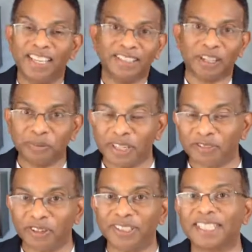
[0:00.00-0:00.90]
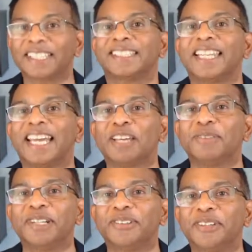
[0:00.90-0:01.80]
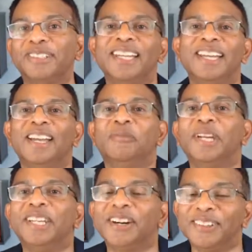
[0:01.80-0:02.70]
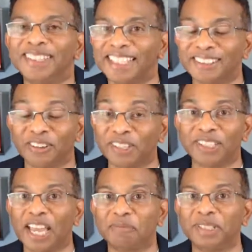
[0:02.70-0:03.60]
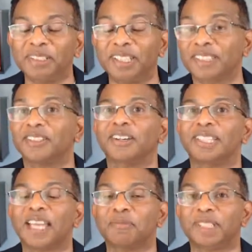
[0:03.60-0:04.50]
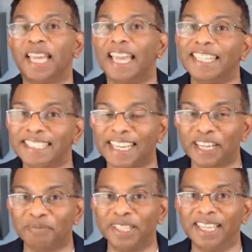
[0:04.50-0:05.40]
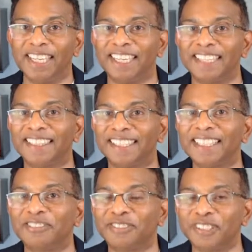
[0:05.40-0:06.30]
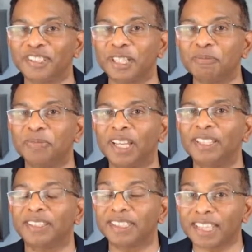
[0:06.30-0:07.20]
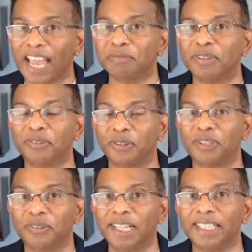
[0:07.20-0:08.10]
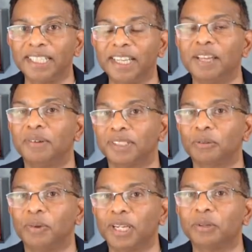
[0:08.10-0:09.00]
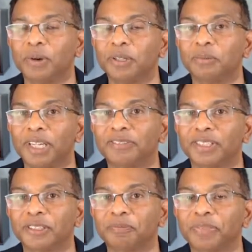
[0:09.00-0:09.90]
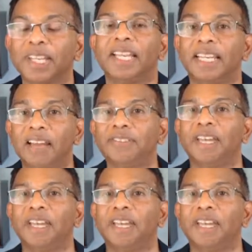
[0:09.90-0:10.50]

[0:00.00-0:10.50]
Don't wait for all your ducks to line up in a row. We know that's not going to happen. It's not going to happen anytime in the near future. So start before you're ready, because the world won't wait for you. Love to have a